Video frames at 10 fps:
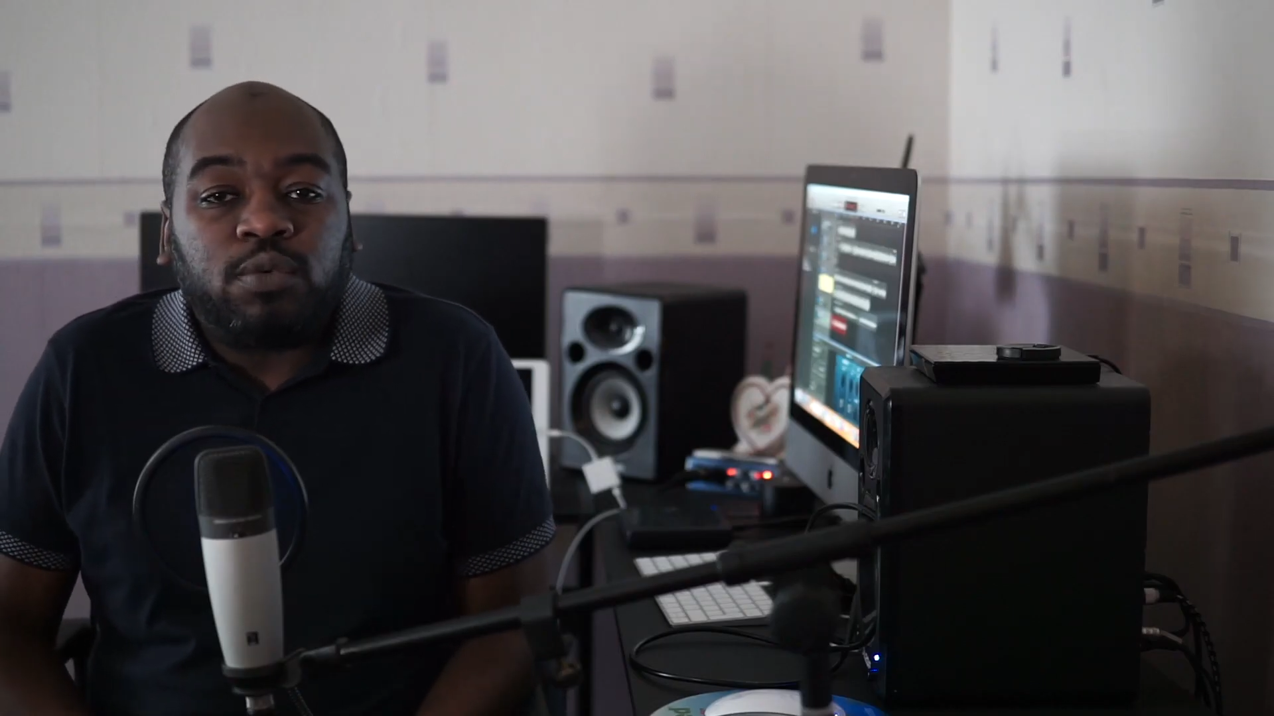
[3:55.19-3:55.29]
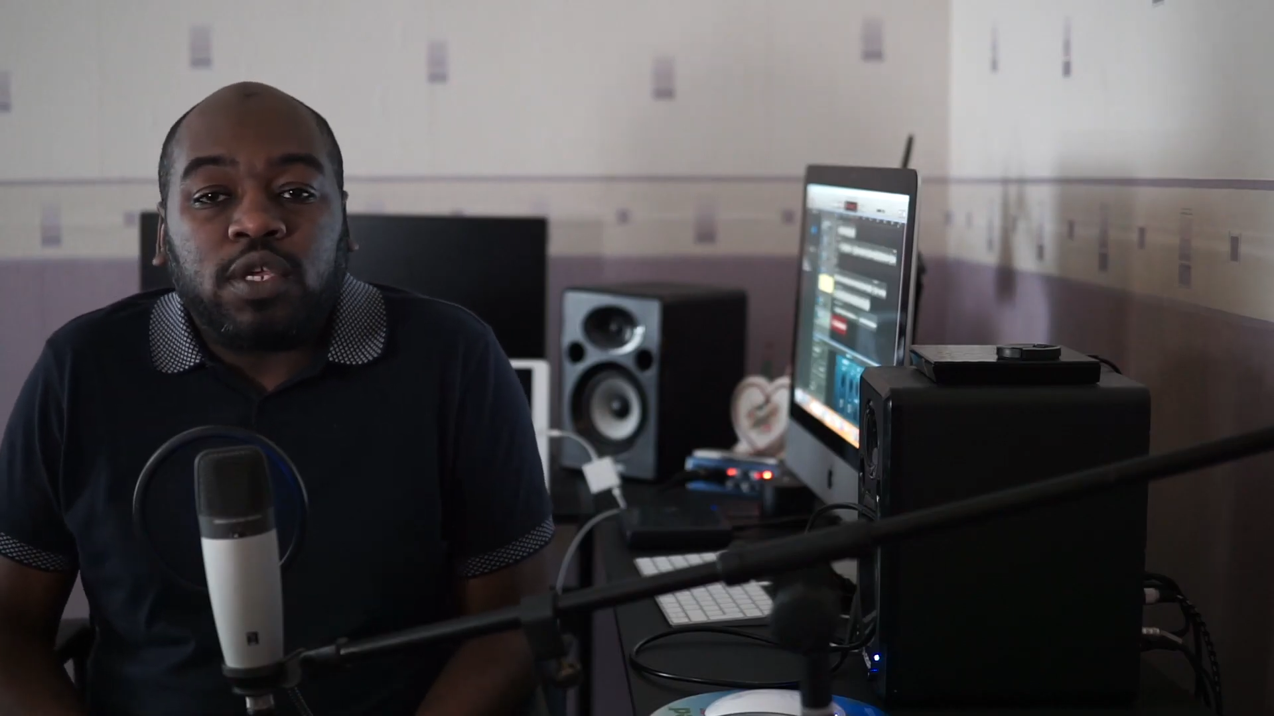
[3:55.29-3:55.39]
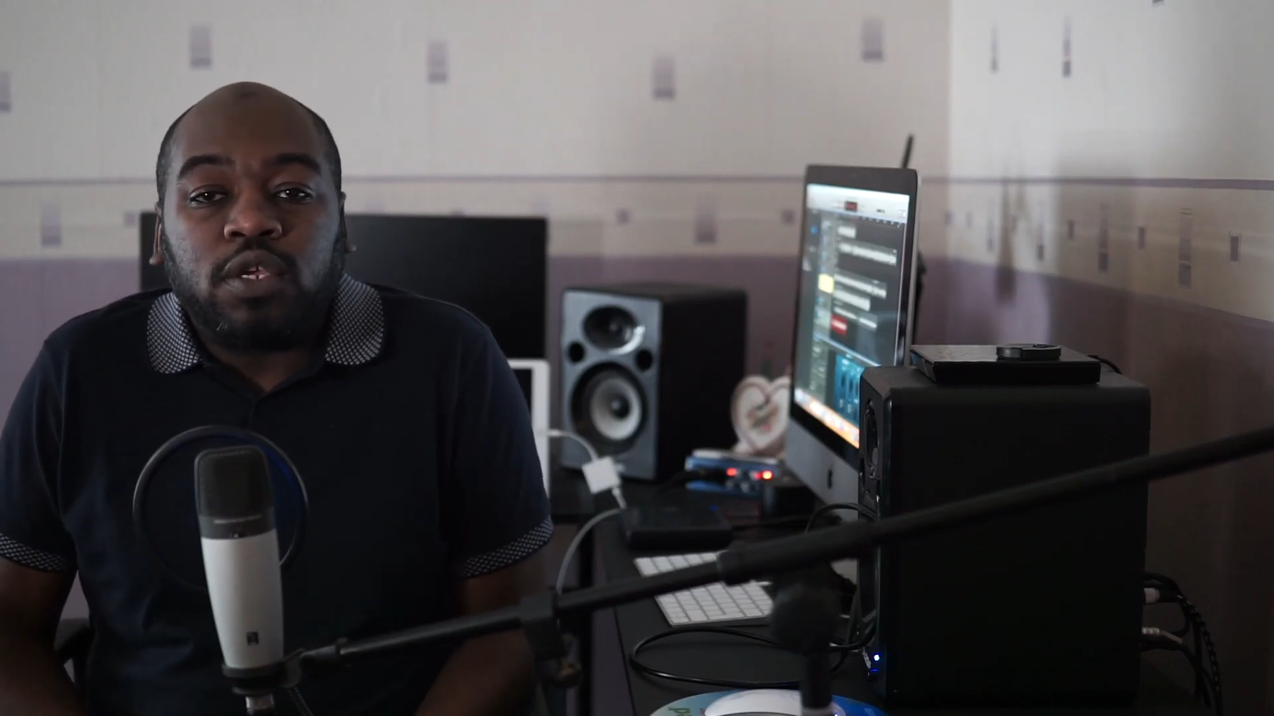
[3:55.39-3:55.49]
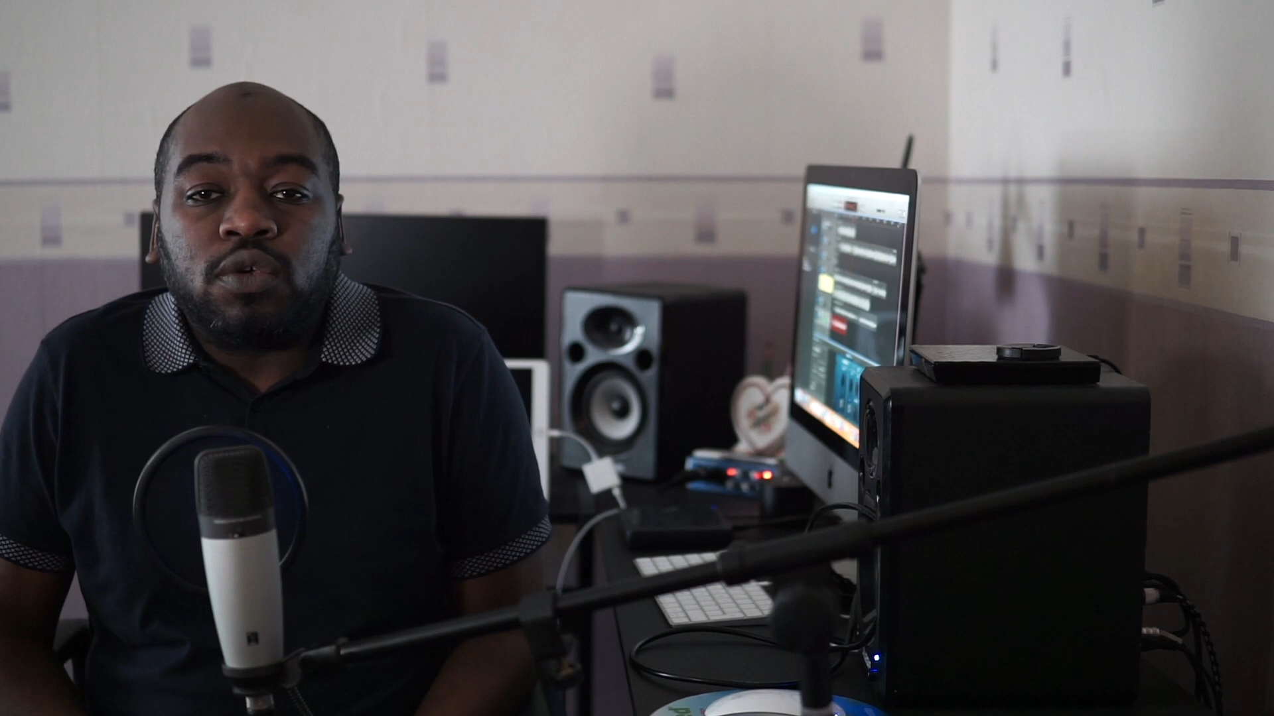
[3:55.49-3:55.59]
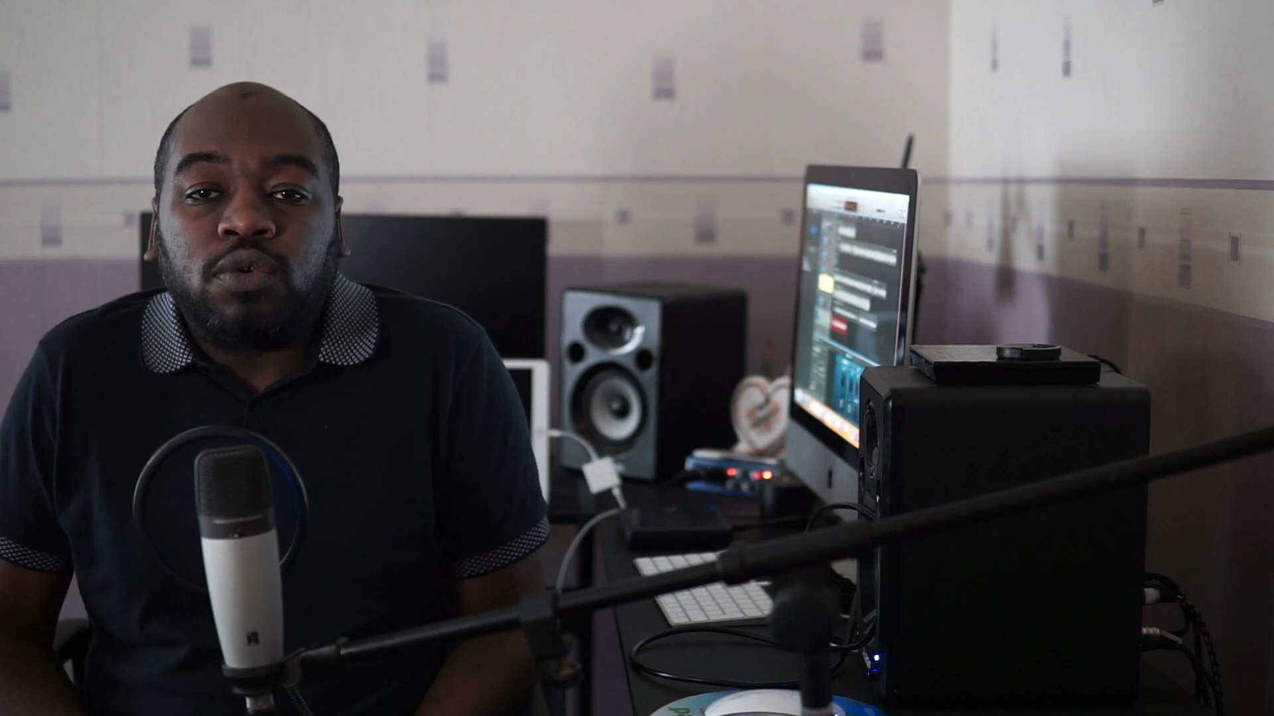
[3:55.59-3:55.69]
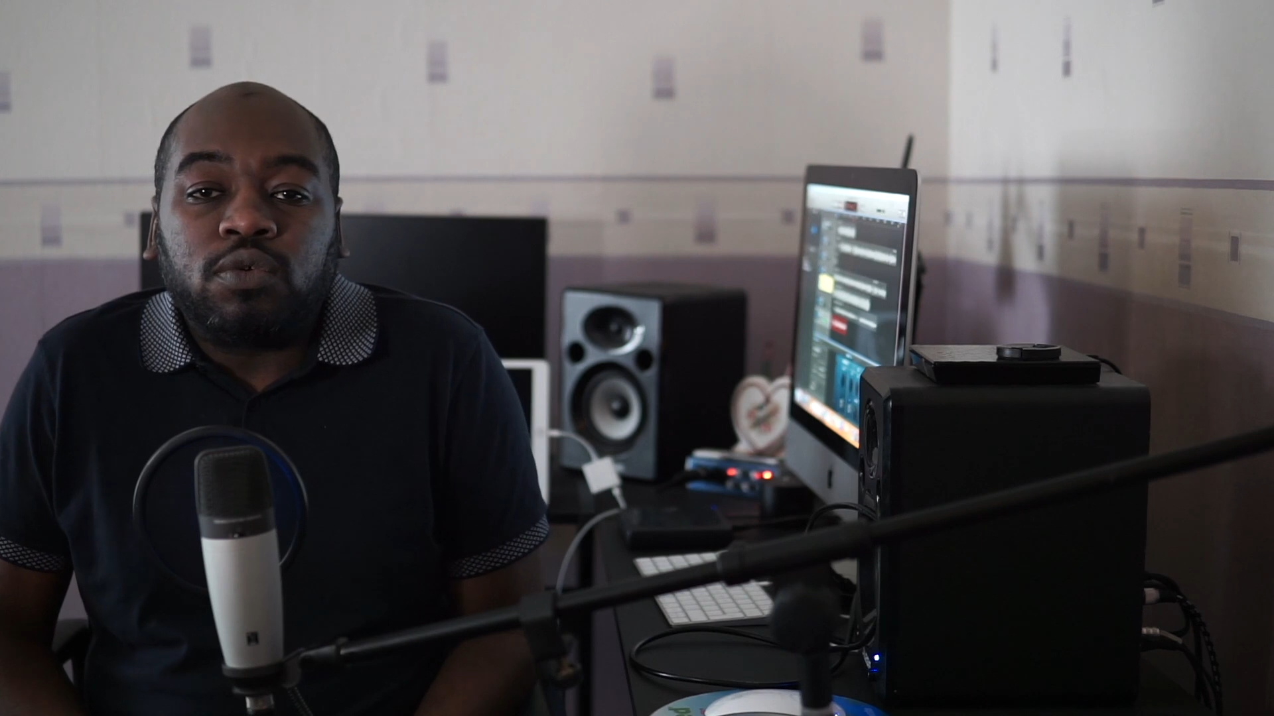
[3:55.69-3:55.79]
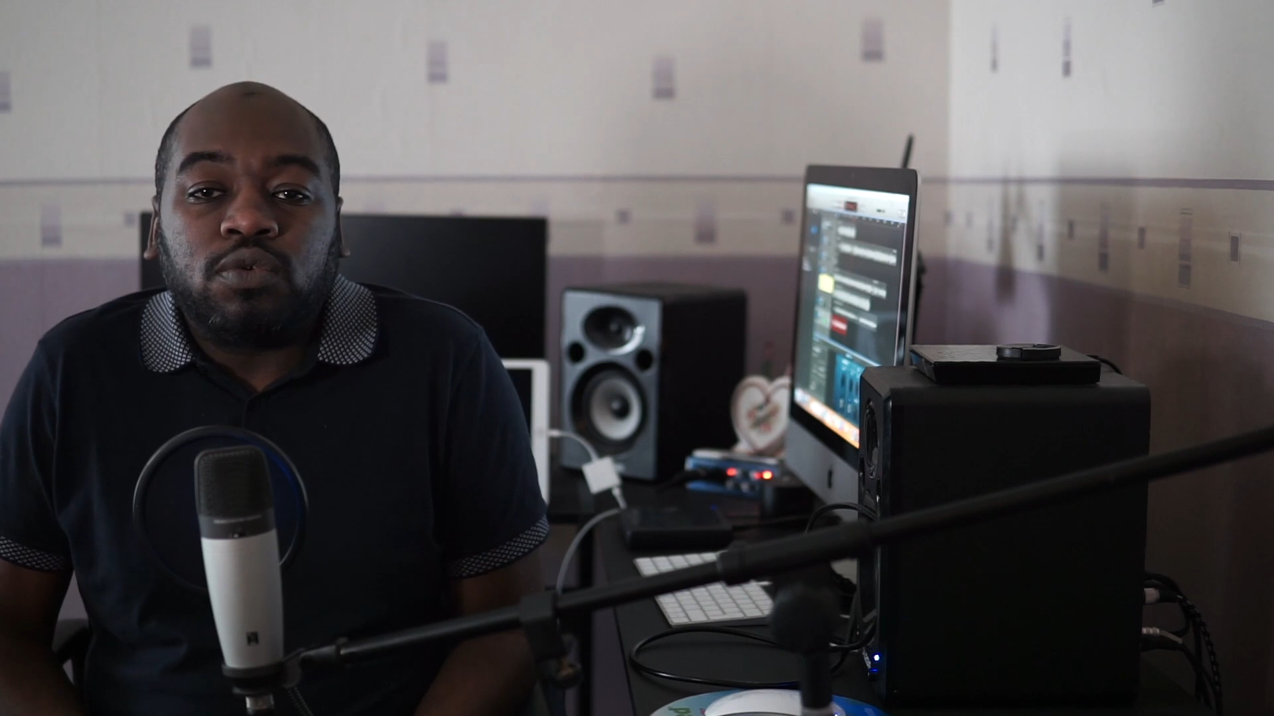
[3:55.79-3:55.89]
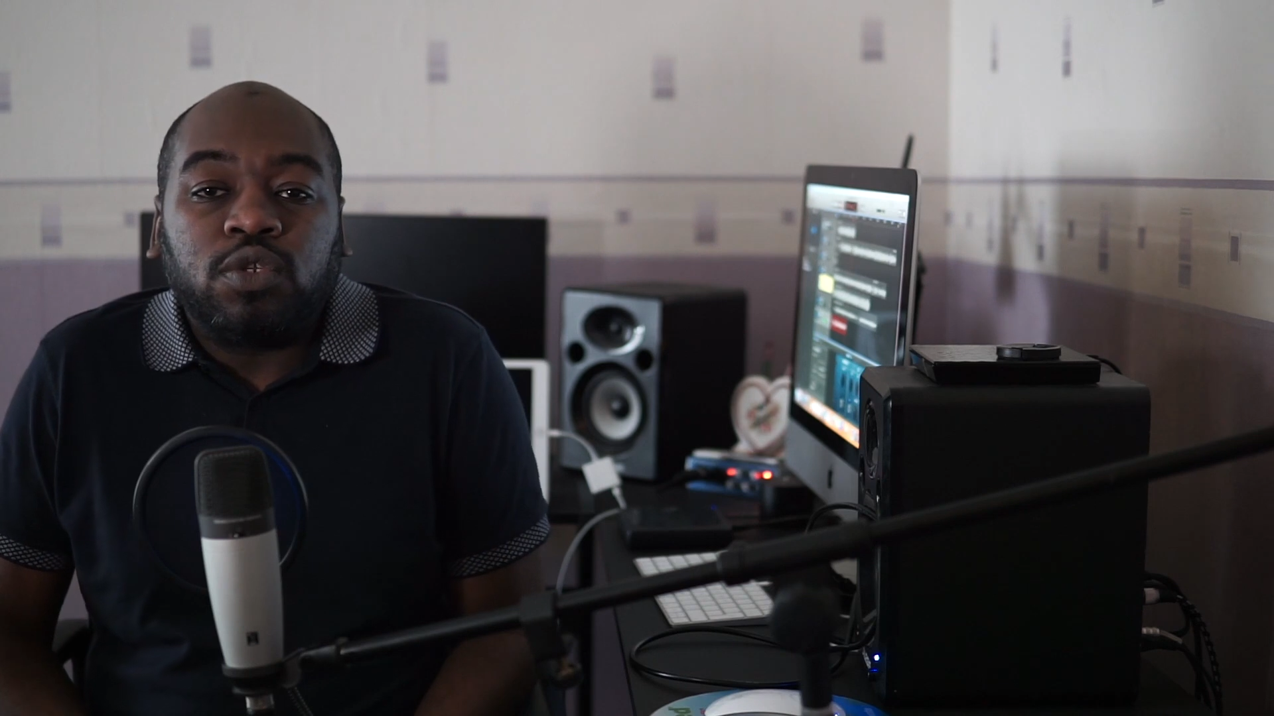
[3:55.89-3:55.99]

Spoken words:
when you